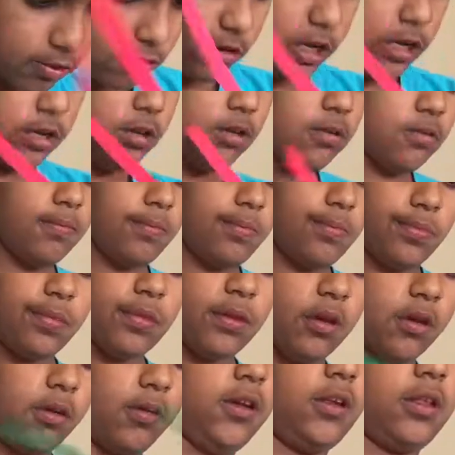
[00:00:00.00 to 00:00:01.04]
red,
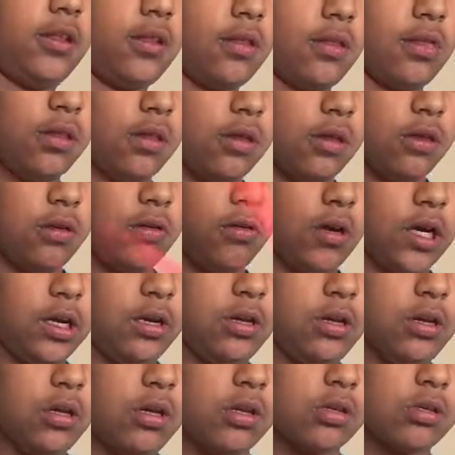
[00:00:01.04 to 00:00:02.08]
green, red.
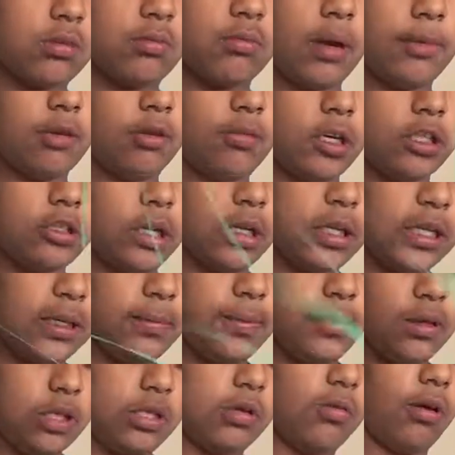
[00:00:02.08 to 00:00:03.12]
So remember, you want to try to
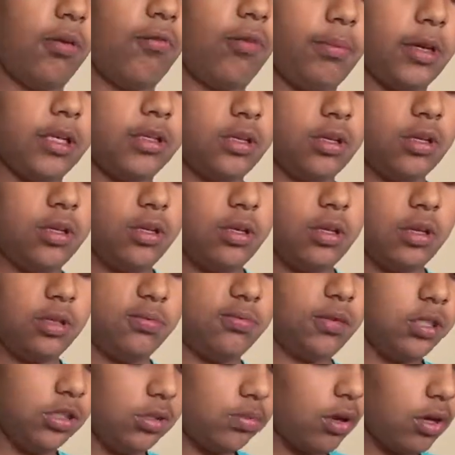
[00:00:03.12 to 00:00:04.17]
keep the square formation as
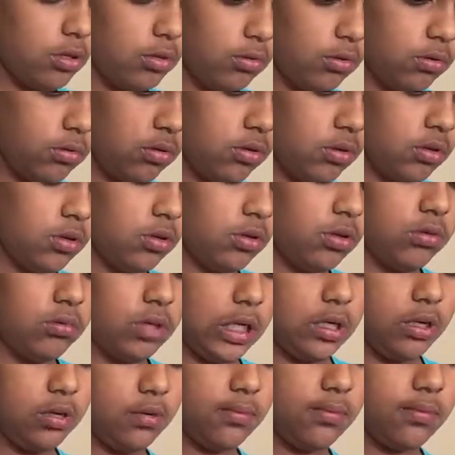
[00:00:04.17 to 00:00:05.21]
much as possible.
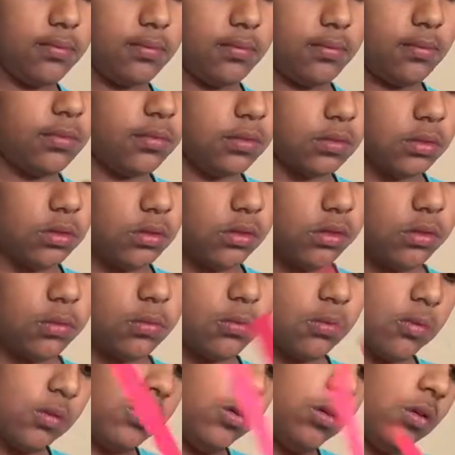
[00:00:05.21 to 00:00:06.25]
Red,
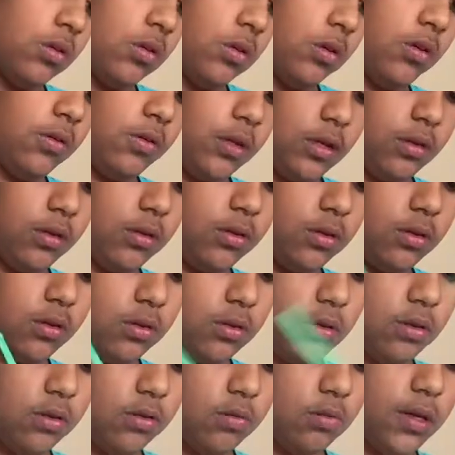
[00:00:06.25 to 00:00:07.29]
green,
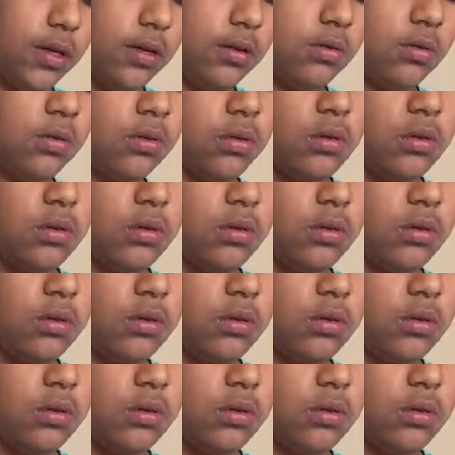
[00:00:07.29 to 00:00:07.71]
red,